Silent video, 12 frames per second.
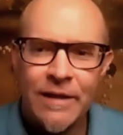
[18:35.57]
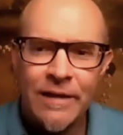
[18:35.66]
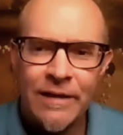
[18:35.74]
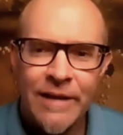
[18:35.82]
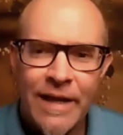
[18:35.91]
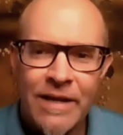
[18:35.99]

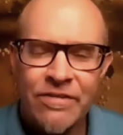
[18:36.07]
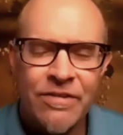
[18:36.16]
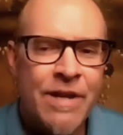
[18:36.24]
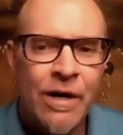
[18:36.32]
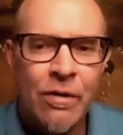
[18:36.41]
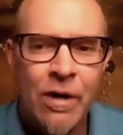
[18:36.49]
let us
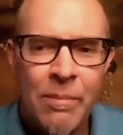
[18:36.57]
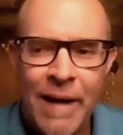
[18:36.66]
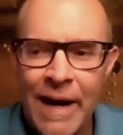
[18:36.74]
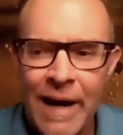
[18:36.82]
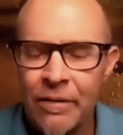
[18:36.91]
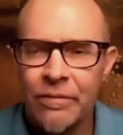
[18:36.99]
know
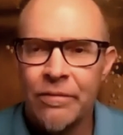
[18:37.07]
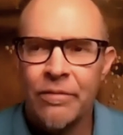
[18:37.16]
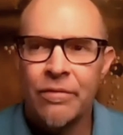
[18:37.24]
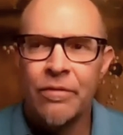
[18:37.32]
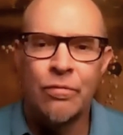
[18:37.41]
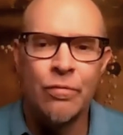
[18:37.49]
about
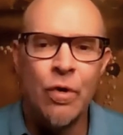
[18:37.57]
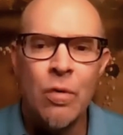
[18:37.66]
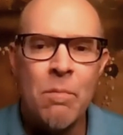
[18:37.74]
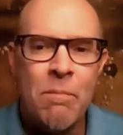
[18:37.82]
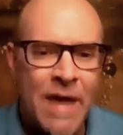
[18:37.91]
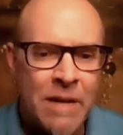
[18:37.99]
the role
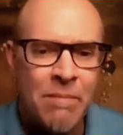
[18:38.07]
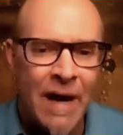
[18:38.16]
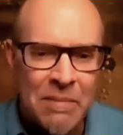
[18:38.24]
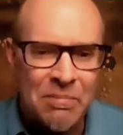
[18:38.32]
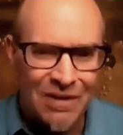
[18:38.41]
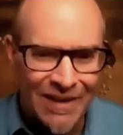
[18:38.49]
men
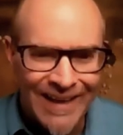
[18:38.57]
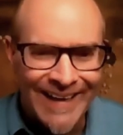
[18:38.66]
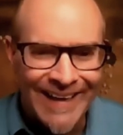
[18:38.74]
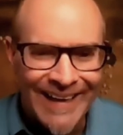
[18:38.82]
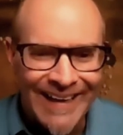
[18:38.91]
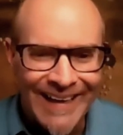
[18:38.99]
might
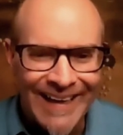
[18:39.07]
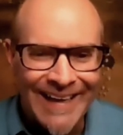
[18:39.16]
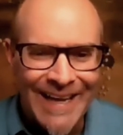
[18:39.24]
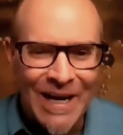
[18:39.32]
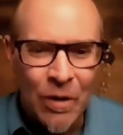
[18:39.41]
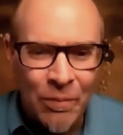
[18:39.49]
play in
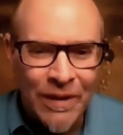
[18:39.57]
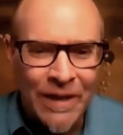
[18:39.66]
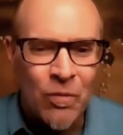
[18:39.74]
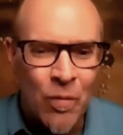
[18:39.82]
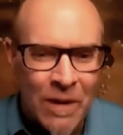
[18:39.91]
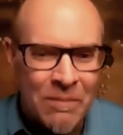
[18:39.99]

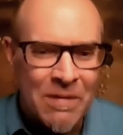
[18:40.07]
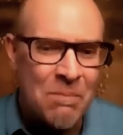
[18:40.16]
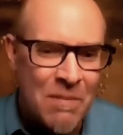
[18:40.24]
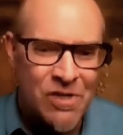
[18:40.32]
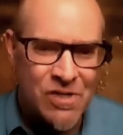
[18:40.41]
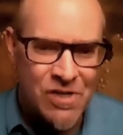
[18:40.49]
helping women
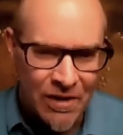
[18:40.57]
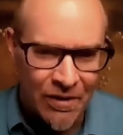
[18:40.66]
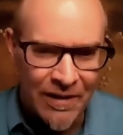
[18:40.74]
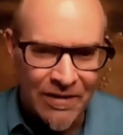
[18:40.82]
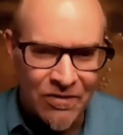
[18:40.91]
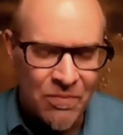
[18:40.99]

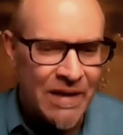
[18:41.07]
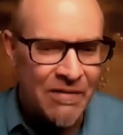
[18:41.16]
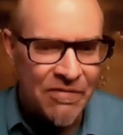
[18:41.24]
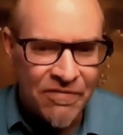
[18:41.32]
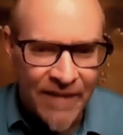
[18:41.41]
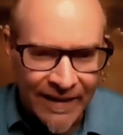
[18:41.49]
missionaries be
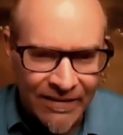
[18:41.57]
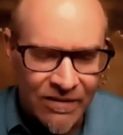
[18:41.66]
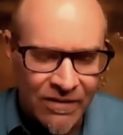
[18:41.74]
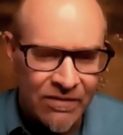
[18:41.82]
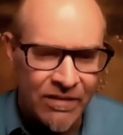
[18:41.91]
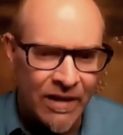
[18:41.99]

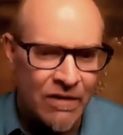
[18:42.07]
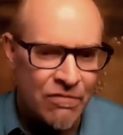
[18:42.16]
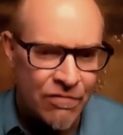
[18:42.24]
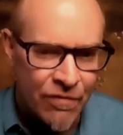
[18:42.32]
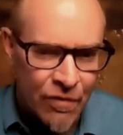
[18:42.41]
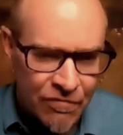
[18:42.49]
effective and
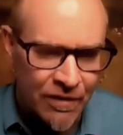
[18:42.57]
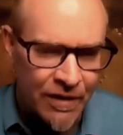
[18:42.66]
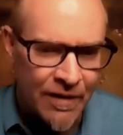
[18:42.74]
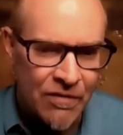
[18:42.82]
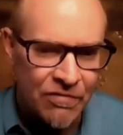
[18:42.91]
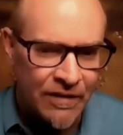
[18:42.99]
fruitful
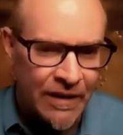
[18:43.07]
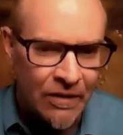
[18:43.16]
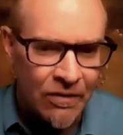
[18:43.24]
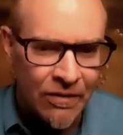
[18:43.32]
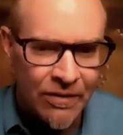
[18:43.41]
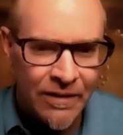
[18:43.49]
on the field.